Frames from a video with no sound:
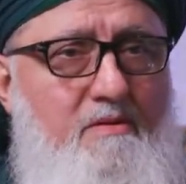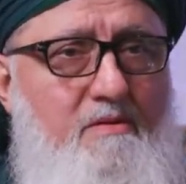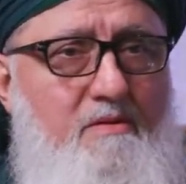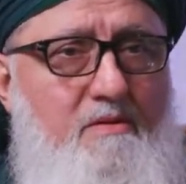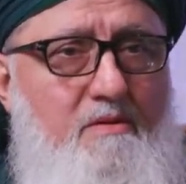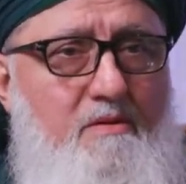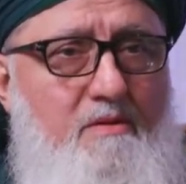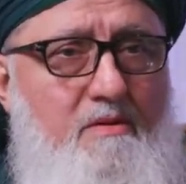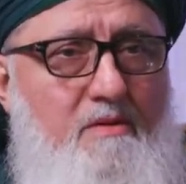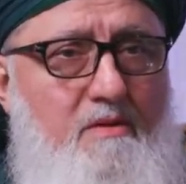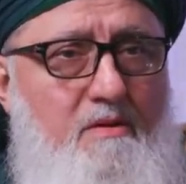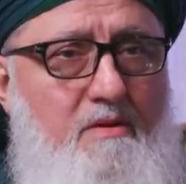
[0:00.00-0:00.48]

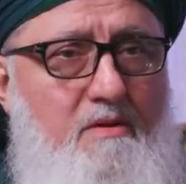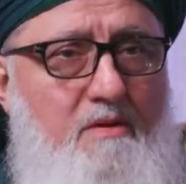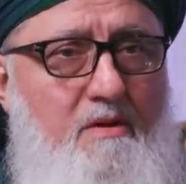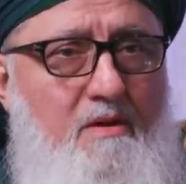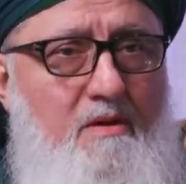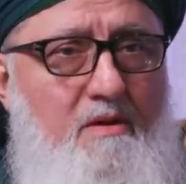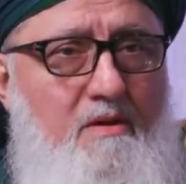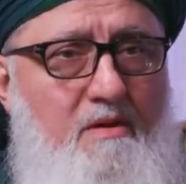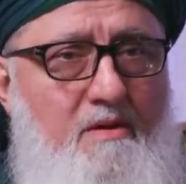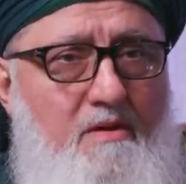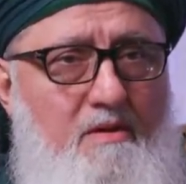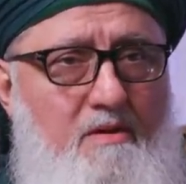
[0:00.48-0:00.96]

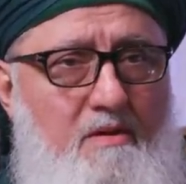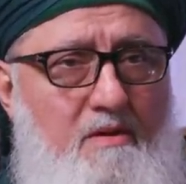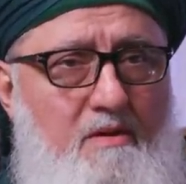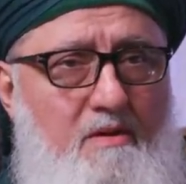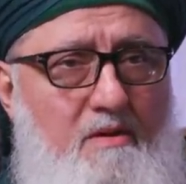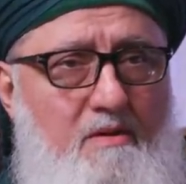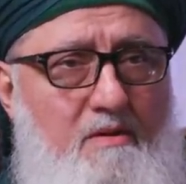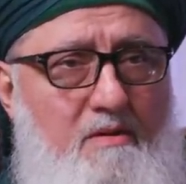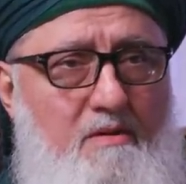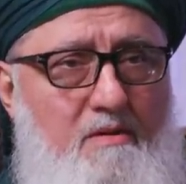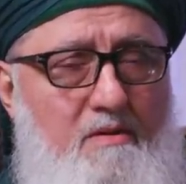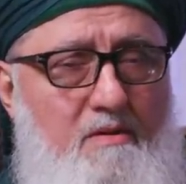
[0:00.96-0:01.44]

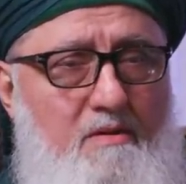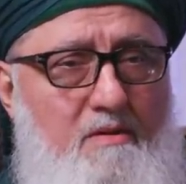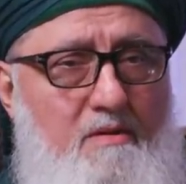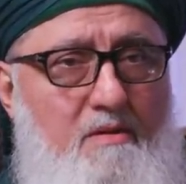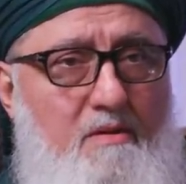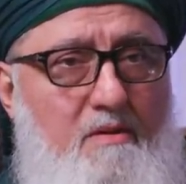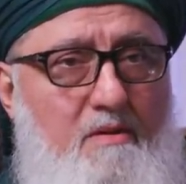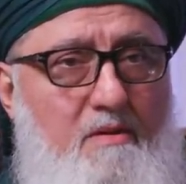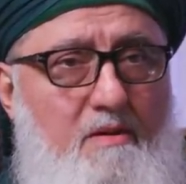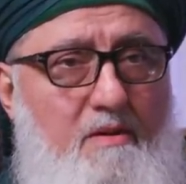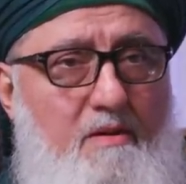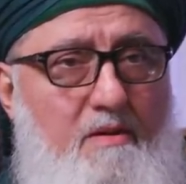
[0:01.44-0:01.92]

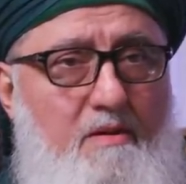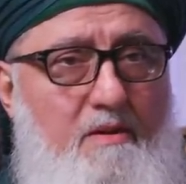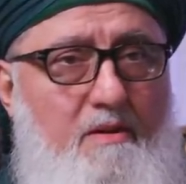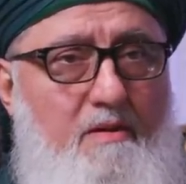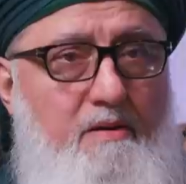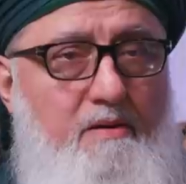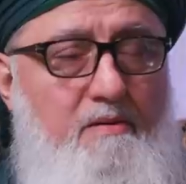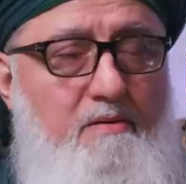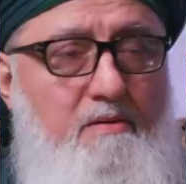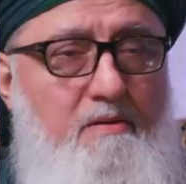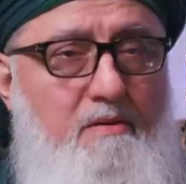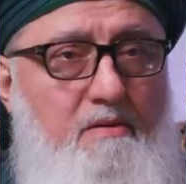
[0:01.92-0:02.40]

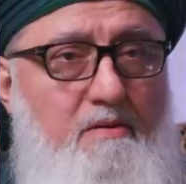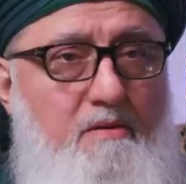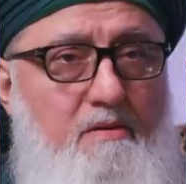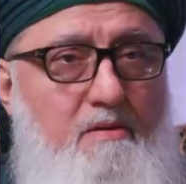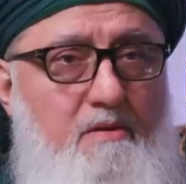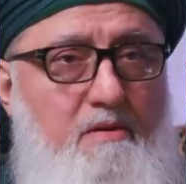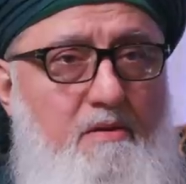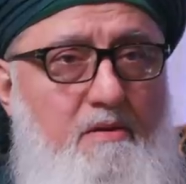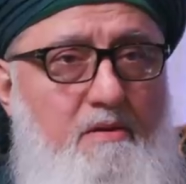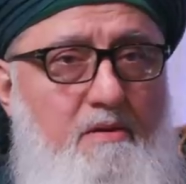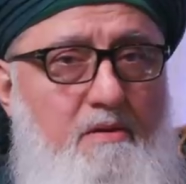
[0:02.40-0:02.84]
No one is speaking in this clip.